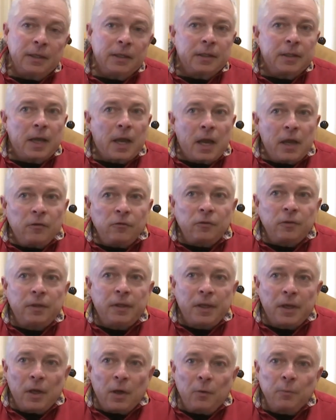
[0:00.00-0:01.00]
that actually
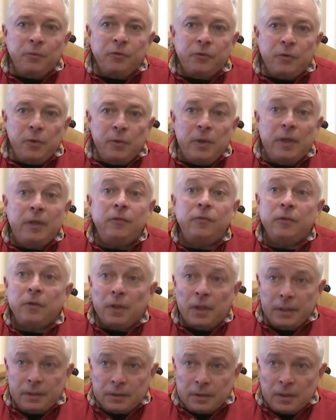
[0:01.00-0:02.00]
helps to
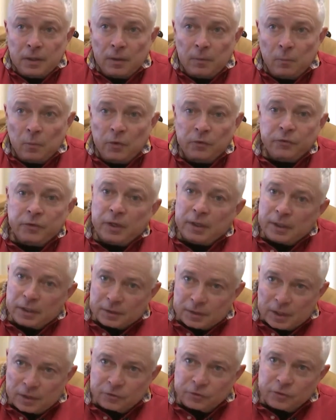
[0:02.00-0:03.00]
insulate them once they get
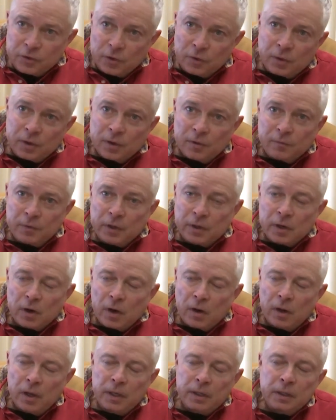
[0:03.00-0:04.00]
that snow covering
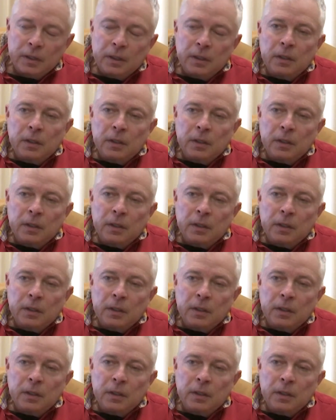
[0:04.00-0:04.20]
on.